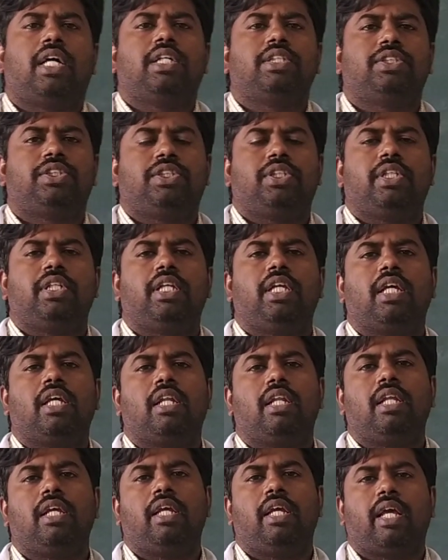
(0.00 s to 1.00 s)
charged
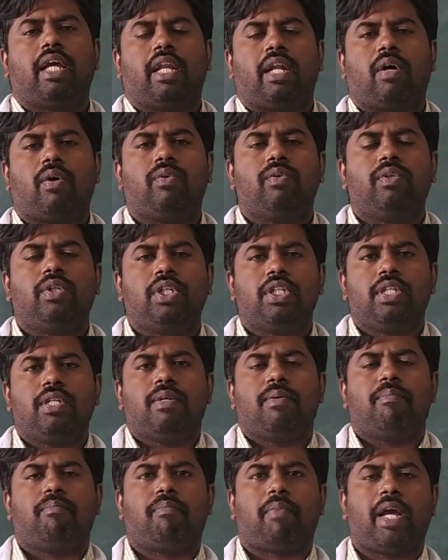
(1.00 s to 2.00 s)
nearly around
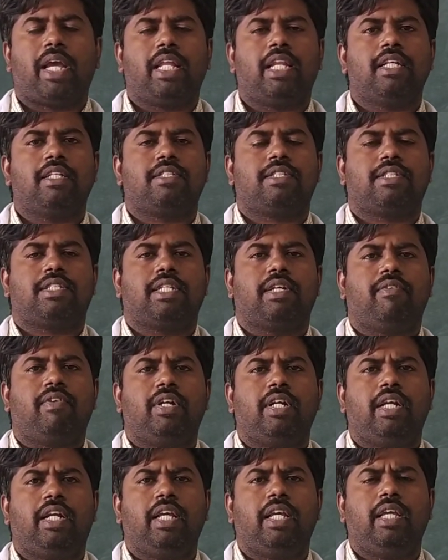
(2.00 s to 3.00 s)
minus
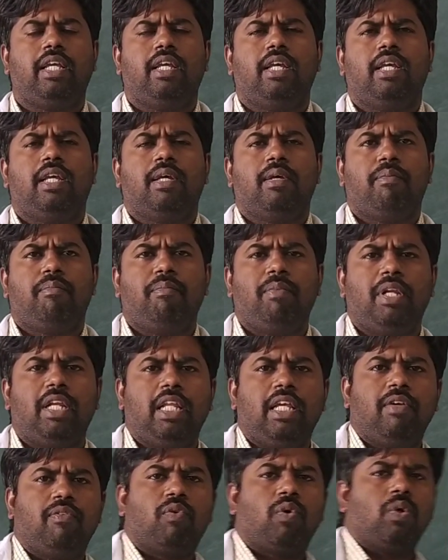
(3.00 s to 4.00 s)
70
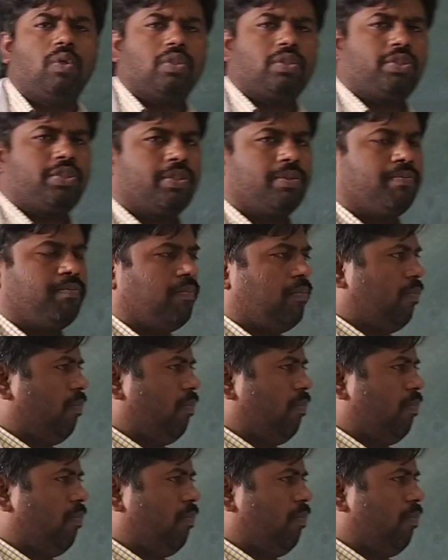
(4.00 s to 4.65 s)
millivolts.